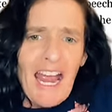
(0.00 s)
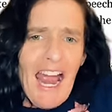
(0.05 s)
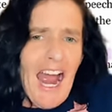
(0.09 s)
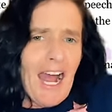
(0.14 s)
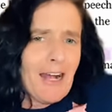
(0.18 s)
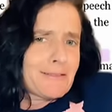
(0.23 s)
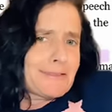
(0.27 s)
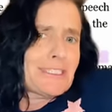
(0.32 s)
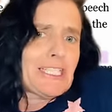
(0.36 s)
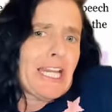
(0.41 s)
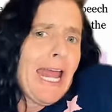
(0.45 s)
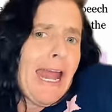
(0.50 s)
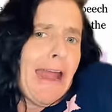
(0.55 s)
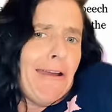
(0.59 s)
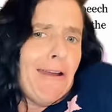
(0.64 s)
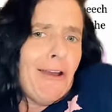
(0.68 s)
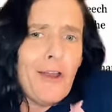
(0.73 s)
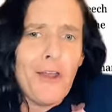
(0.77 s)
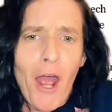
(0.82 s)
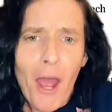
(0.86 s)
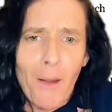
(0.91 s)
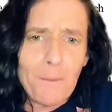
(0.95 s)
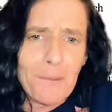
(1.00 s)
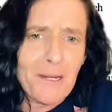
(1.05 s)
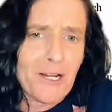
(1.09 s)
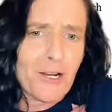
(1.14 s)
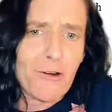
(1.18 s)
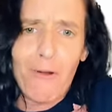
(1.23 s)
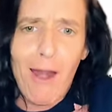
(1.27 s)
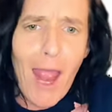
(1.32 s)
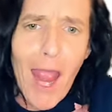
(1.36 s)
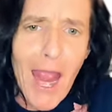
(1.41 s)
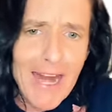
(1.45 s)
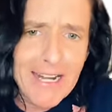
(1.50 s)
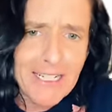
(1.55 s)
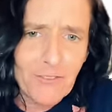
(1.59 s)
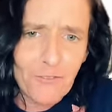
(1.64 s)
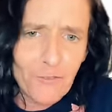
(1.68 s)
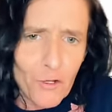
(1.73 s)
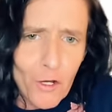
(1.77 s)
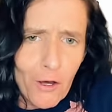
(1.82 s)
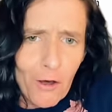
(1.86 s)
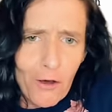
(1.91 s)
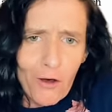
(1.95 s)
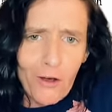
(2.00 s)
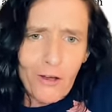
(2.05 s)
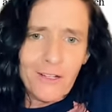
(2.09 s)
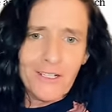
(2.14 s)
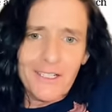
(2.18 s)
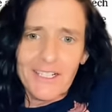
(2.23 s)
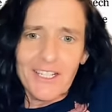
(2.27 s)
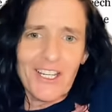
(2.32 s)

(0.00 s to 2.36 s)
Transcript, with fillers: How dare her not be grateful,